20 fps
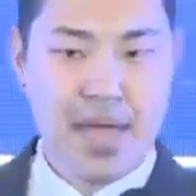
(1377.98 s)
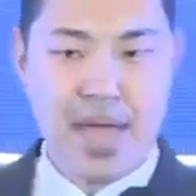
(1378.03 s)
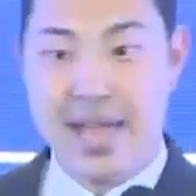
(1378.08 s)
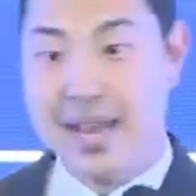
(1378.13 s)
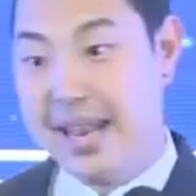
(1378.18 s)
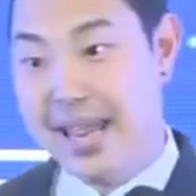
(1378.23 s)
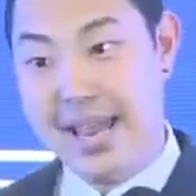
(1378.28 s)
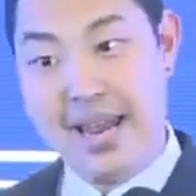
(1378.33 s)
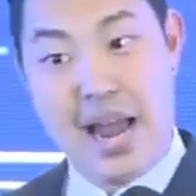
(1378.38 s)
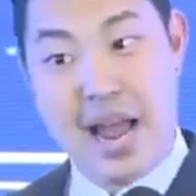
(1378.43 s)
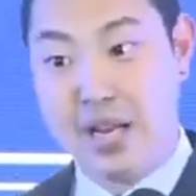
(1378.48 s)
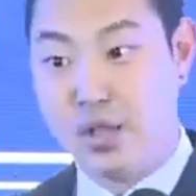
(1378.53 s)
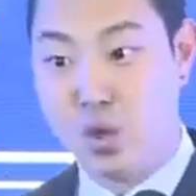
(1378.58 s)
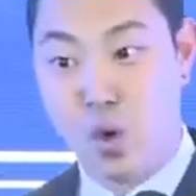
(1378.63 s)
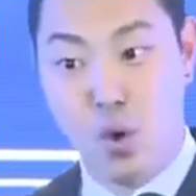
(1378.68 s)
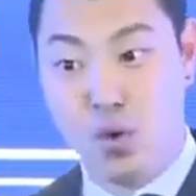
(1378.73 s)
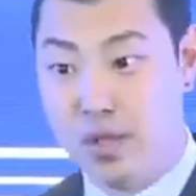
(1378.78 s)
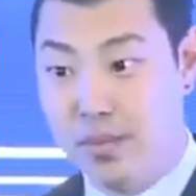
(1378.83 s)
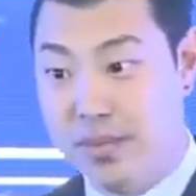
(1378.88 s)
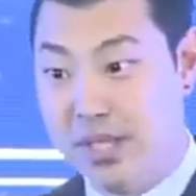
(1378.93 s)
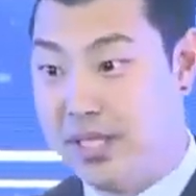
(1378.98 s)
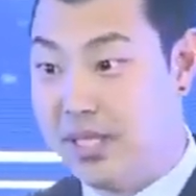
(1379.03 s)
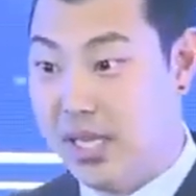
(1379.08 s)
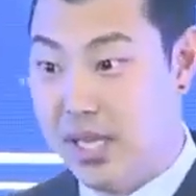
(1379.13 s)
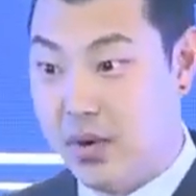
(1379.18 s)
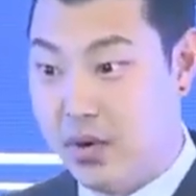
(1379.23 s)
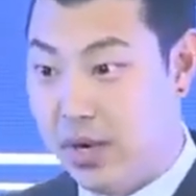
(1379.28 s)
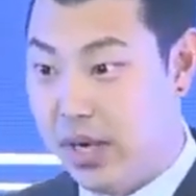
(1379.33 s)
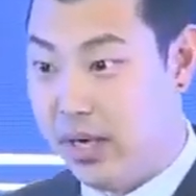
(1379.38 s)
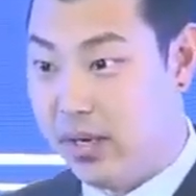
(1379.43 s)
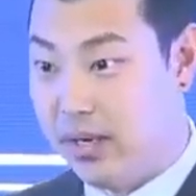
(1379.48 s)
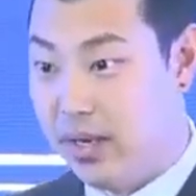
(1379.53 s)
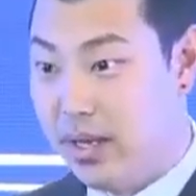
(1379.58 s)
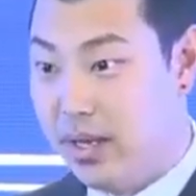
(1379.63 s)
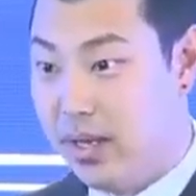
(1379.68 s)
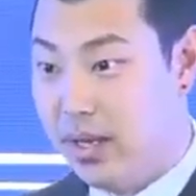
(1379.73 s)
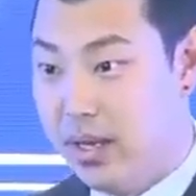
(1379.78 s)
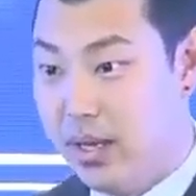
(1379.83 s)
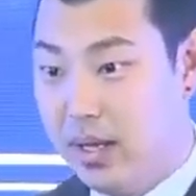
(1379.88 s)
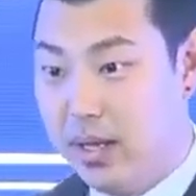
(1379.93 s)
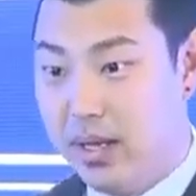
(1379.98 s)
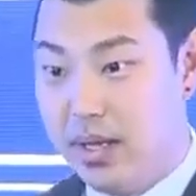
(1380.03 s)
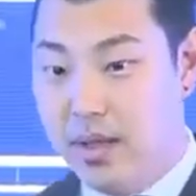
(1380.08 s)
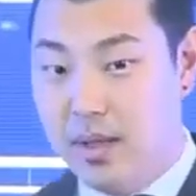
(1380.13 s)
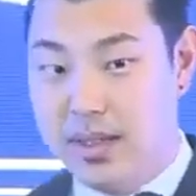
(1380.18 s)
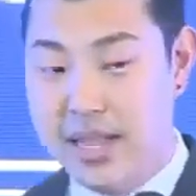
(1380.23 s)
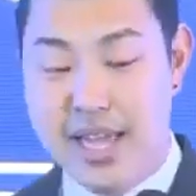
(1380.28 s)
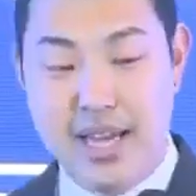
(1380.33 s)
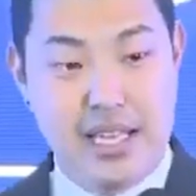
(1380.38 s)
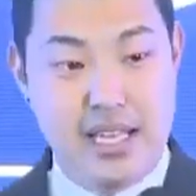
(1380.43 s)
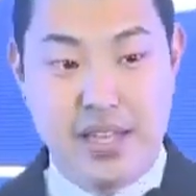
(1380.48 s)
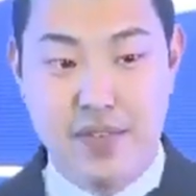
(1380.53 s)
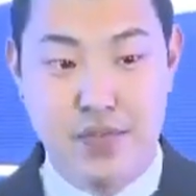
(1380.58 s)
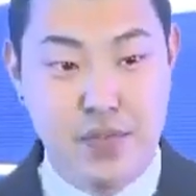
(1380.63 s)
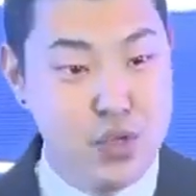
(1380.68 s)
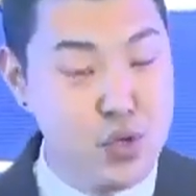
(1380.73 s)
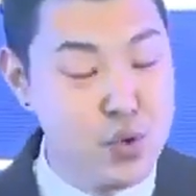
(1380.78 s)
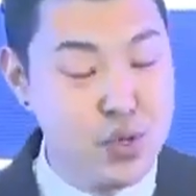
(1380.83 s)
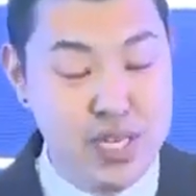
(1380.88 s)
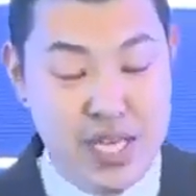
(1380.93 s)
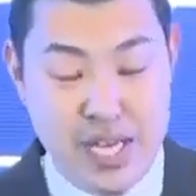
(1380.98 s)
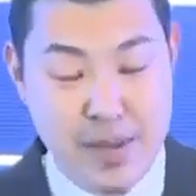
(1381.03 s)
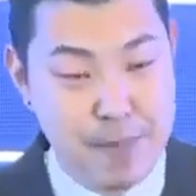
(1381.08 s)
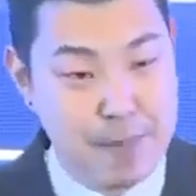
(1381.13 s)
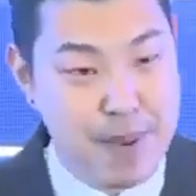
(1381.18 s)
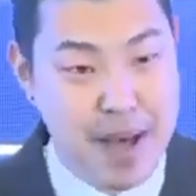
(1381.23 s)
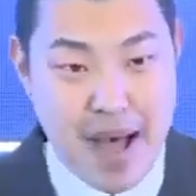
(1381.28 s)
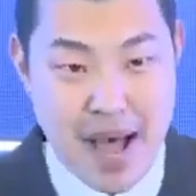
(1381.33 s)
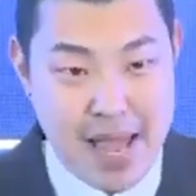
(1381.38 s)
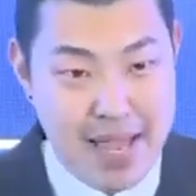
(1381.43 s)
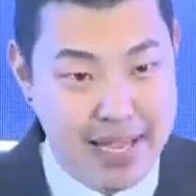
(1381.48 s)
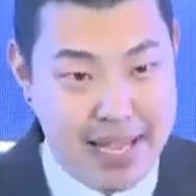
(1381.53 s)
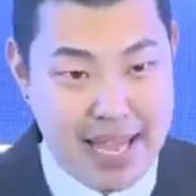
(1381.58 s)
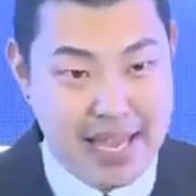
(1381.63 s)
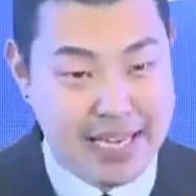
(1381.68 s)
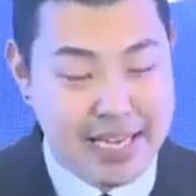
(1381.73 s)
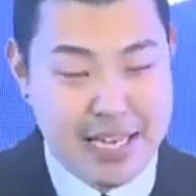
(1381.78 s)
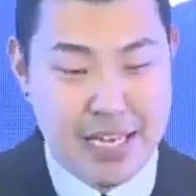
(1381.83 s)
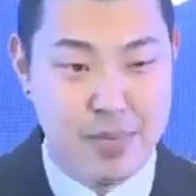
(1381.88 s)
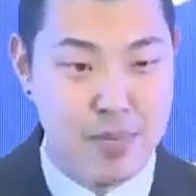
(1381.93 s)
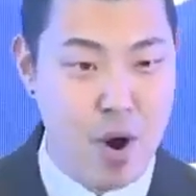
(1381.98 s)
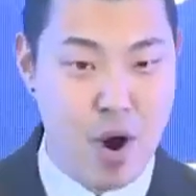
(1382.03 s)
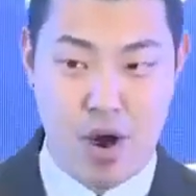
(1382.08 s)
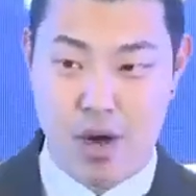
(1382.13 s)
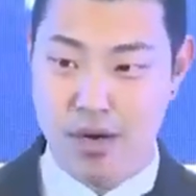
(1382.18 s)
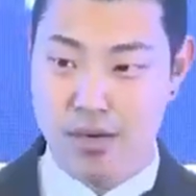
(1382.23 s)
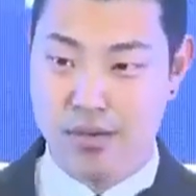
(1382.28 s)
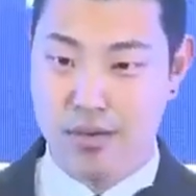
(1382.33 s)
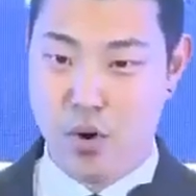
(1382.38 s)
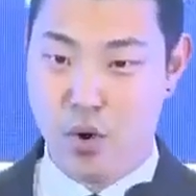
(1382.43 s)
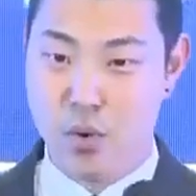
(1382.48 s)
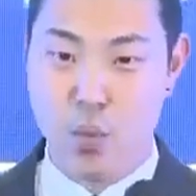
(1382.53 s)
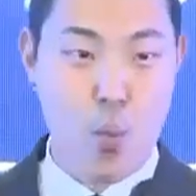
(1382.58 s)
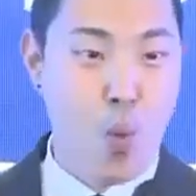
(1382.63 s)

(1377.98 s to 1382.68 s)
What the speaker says: And then I told them the secret. That if you keep buying at E-Mart or